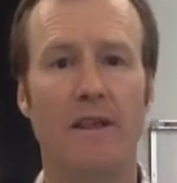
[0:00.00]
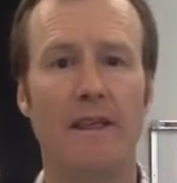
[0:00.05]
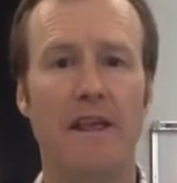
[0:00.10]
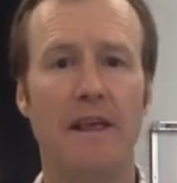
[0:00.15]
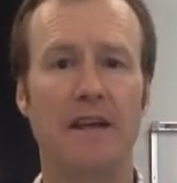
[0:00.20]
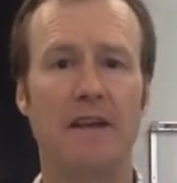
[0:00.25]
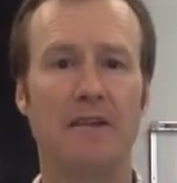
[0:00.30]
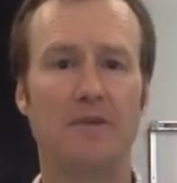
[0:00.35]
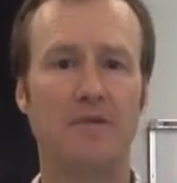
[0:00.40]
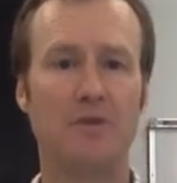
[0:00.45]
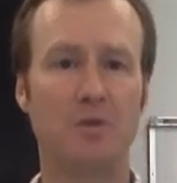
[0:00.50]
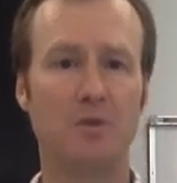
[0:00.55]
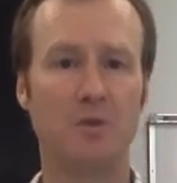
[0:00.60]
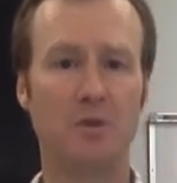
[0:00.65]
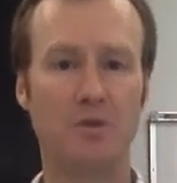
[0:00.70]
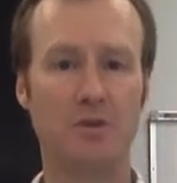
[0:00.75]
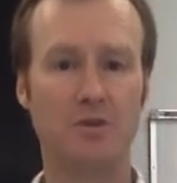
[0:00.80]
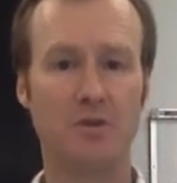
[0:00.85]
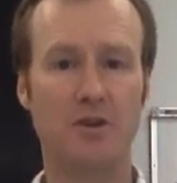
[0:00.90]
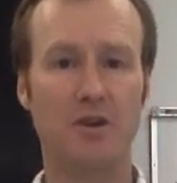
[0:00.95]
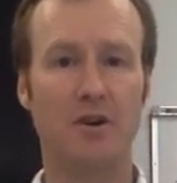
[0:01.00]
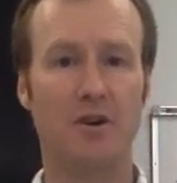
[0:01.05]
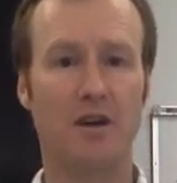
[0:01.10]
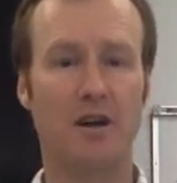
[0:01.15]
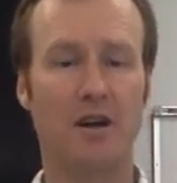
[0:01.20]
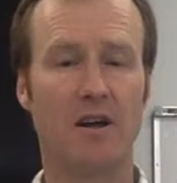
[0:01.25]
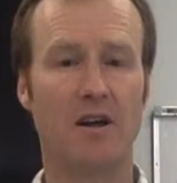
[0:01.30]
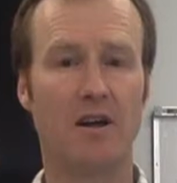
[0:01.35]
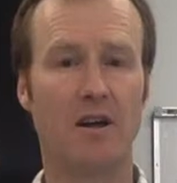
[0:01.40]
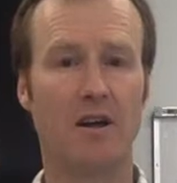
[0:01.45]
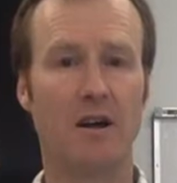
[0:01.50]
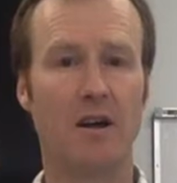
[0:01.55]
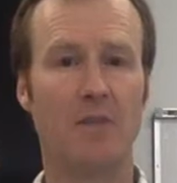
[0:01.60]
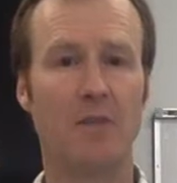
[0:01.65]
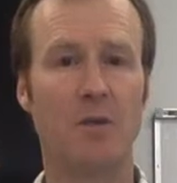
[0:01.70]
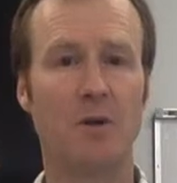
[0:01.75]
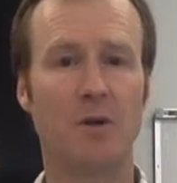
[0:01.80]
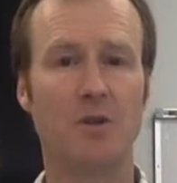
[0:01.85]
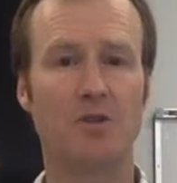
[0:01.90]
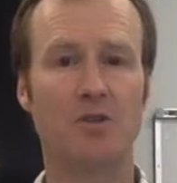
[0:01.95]
and if you exert a
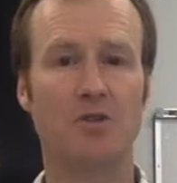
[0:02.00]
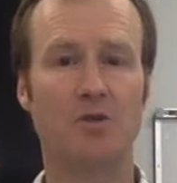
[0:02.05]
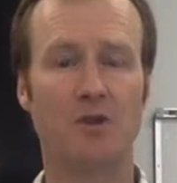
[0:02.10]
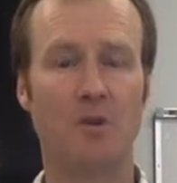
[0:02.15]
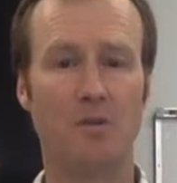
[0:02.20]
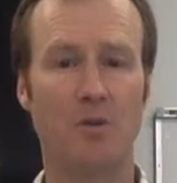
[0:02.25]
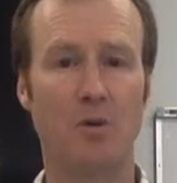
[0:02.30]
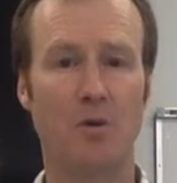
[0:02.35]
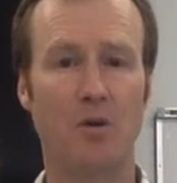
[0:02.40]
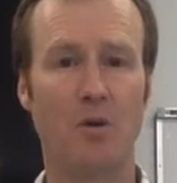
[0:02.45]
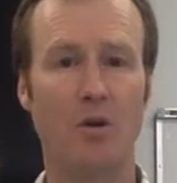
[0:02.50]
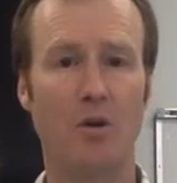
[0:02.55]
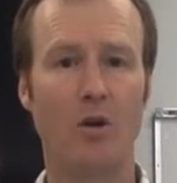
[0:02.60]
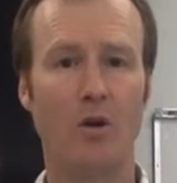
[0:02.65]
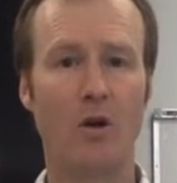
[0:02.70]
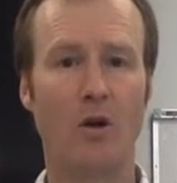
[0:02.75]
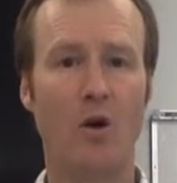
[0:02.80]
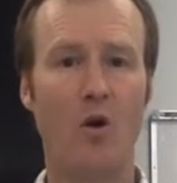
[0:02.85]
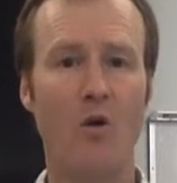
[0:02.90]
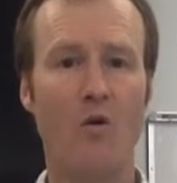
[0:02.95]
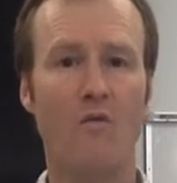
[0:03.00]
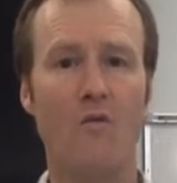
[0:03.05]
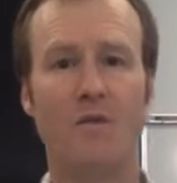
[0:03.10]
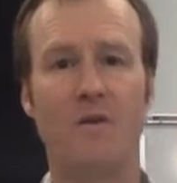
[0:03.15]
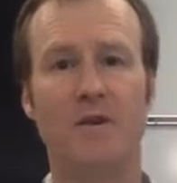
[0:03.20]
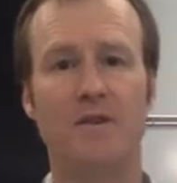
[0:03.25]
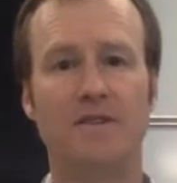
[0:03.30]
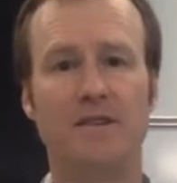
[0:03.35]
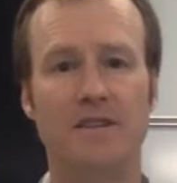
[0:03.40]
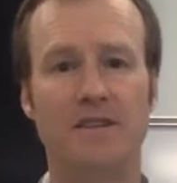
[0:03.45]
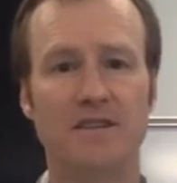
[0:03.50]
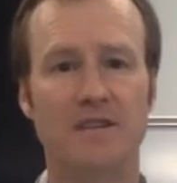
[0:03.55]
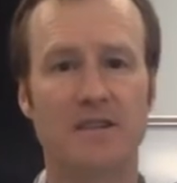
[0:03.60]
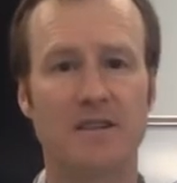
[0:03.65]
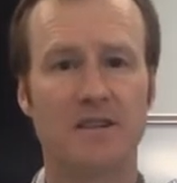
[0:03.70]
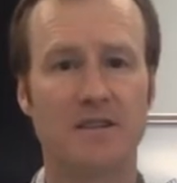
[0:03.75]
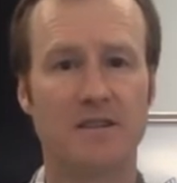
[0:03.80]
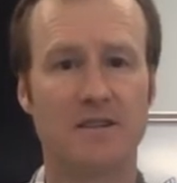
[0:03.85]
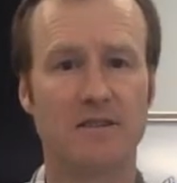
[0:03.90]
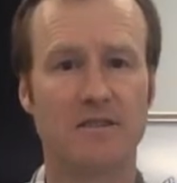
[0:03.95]
push or a pull over a
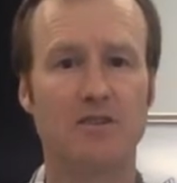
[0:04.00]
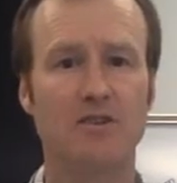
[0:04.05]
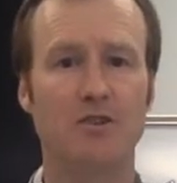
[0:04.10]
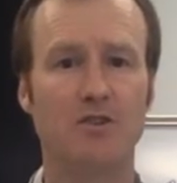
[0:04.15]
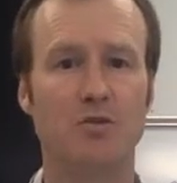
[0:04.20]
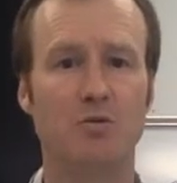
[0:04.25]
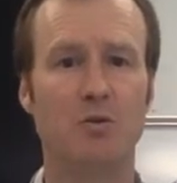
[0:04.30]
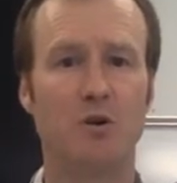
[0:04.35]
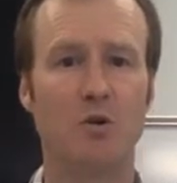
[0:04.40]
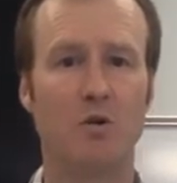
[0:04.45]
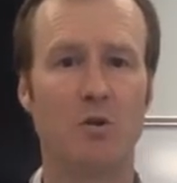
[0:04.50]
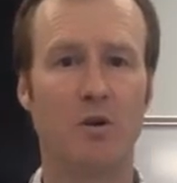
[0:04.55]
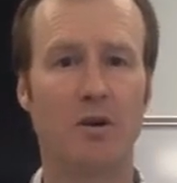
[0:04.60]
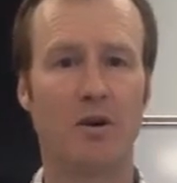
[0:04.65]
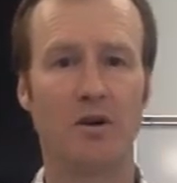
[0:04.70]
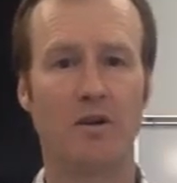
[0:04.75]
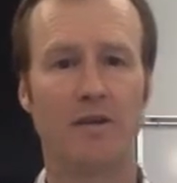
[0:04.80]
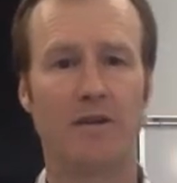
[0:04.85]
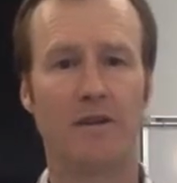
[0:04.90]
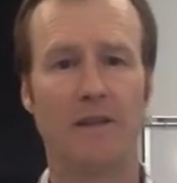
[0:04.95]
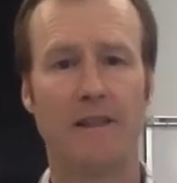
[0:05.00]
distance, then you're doing work.